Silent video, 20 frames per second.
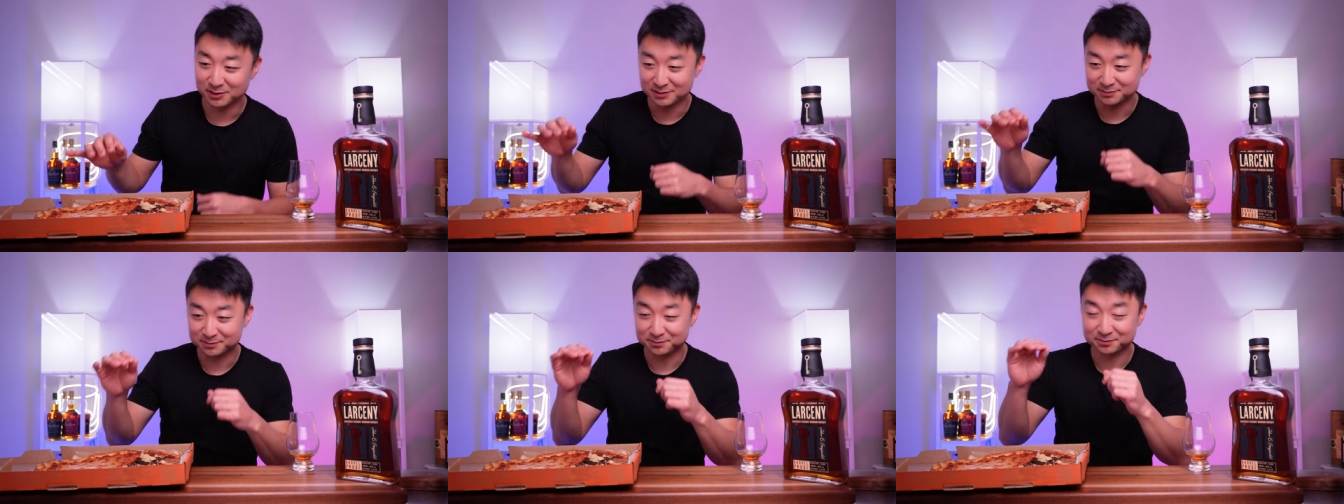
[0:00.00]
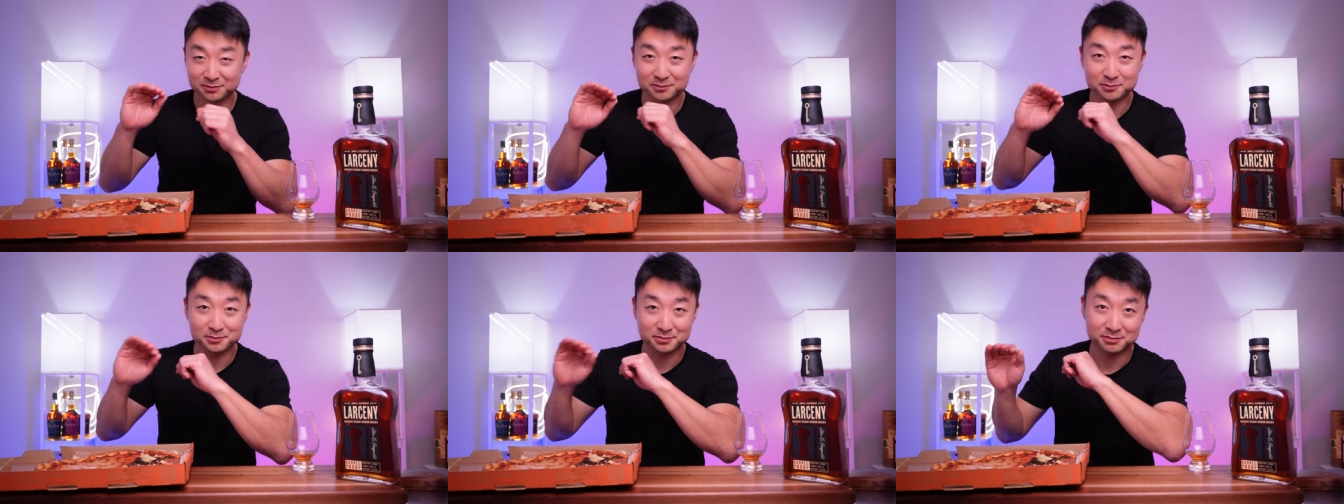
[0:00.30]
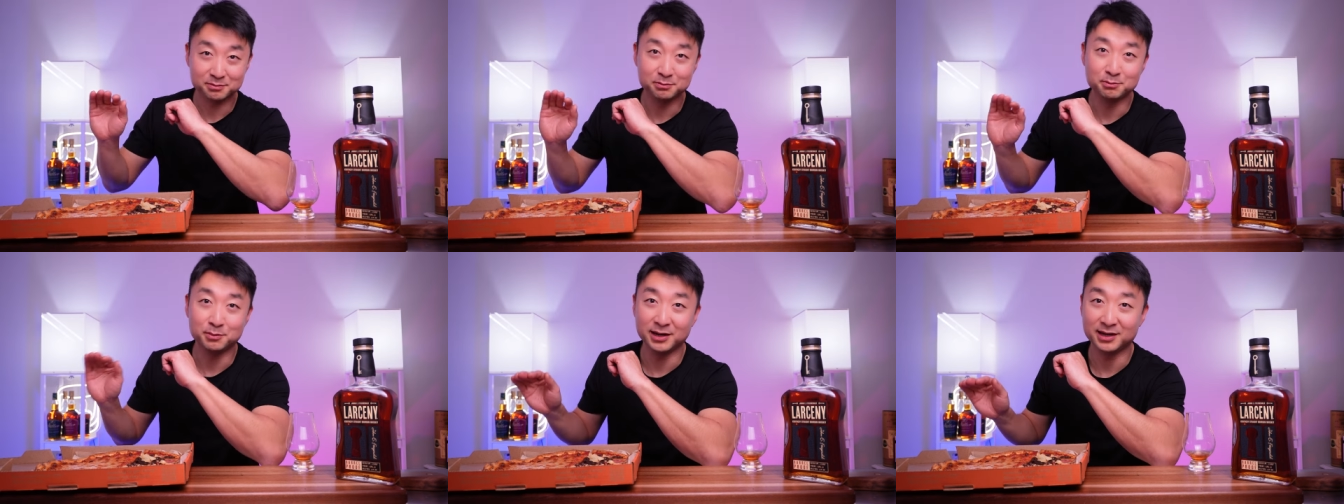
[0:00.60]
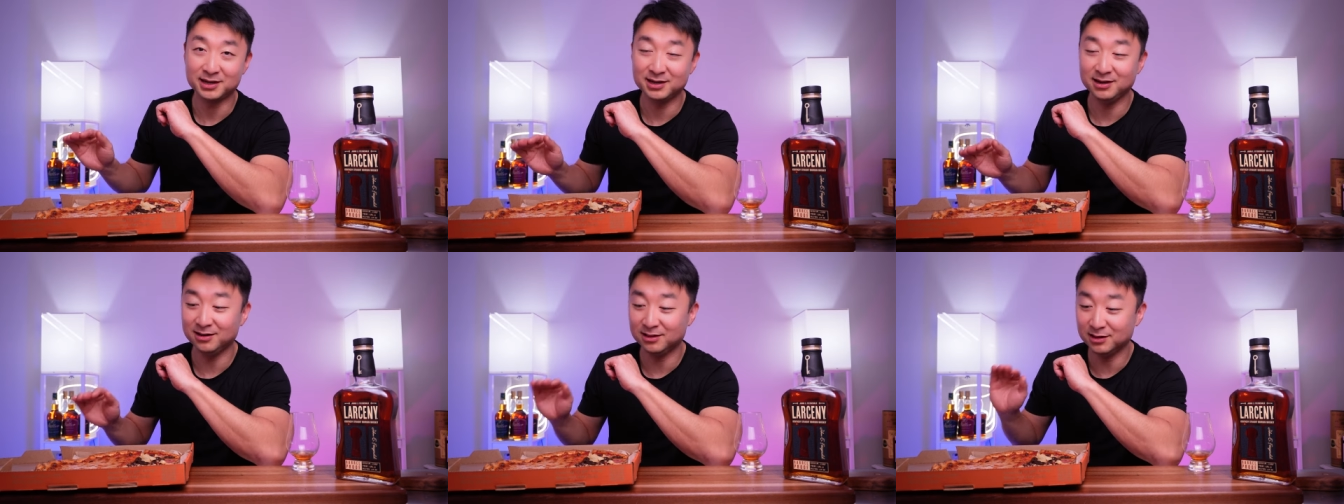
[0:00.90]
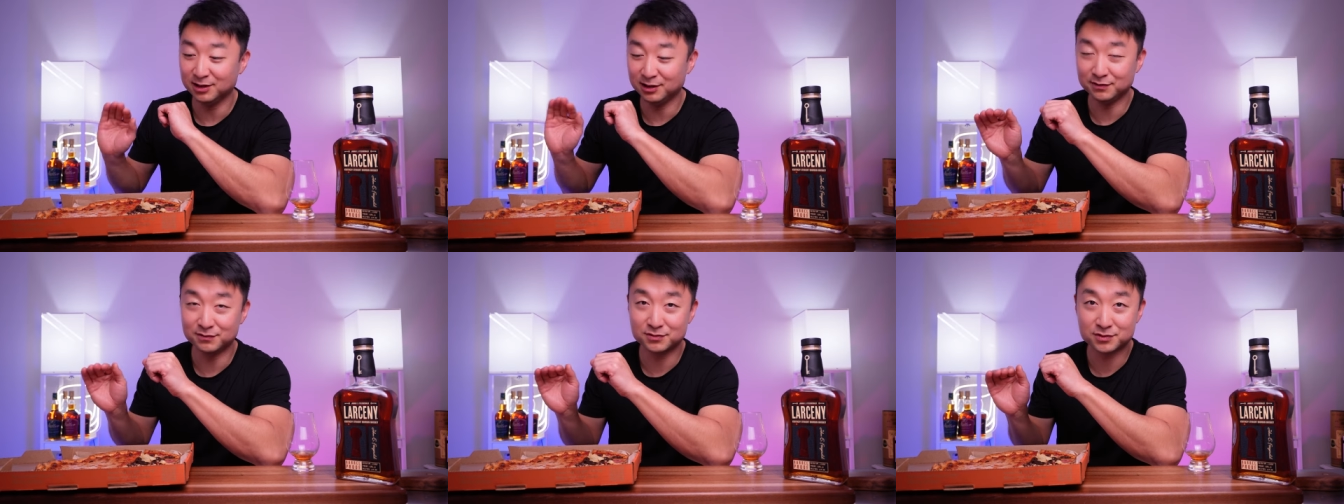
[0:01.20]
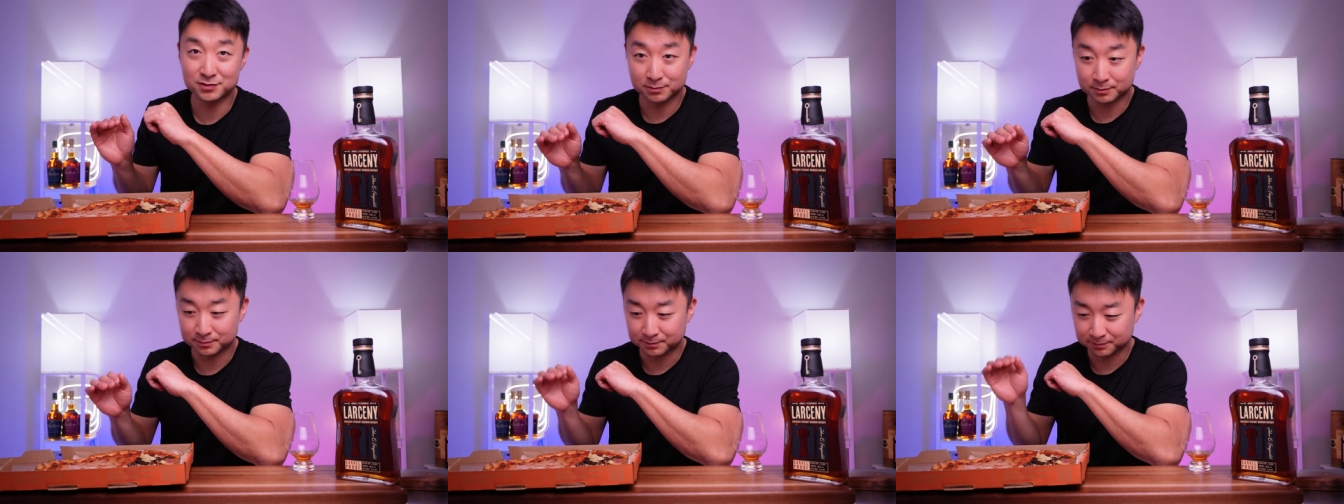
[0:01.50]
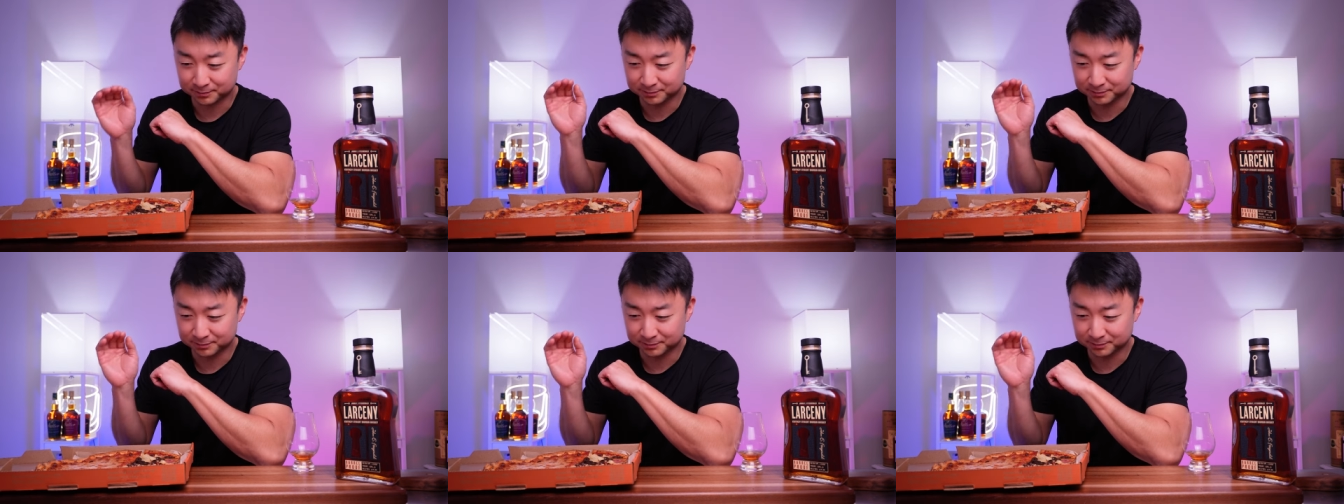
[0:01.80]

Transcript: but my kid loves